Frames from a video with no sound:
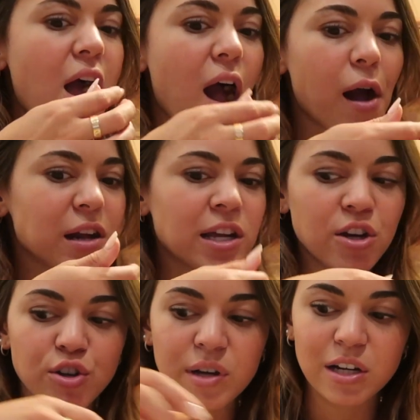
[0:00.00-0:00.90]
Yeah, like
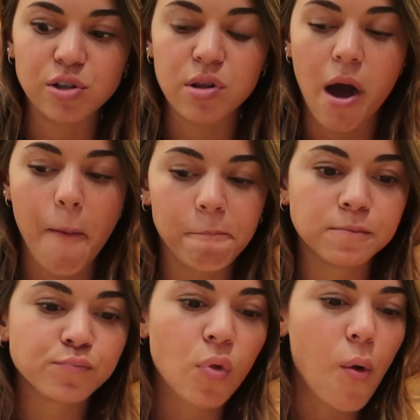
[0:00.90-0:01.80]
here you can't do that,
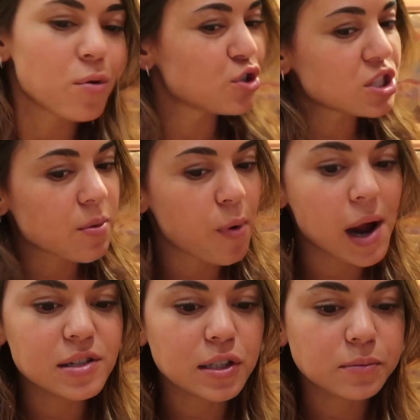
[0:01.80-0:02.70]
which is
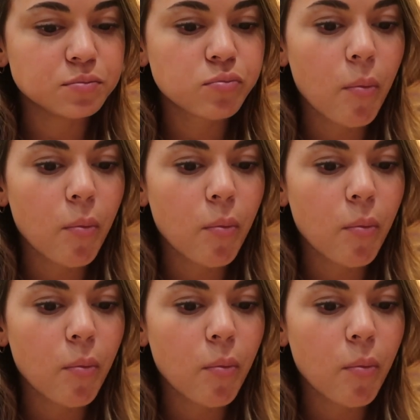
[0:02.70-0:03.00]
surprising.